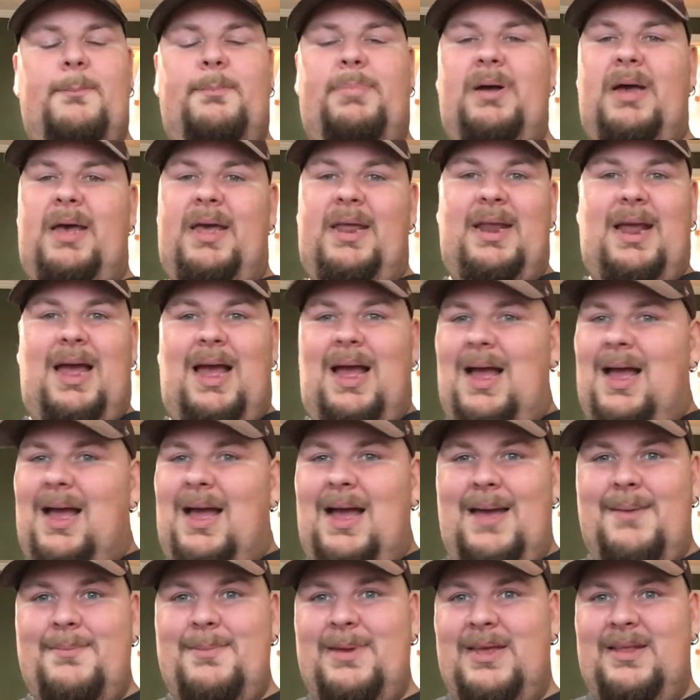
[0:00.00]
but
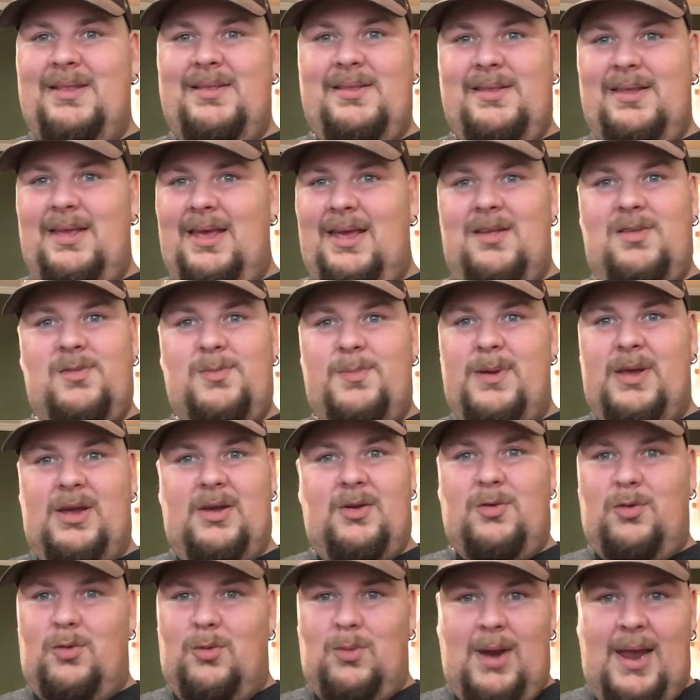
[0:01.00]
I mean, it's
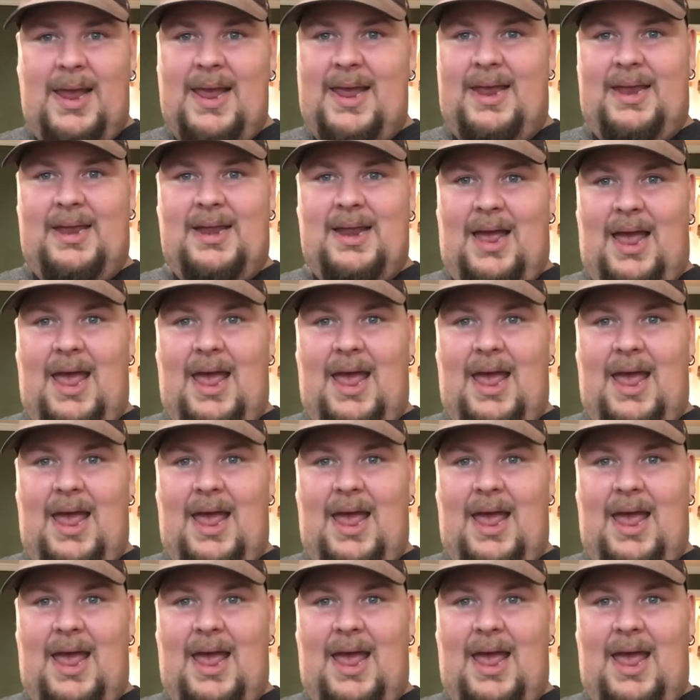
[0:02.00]
been great.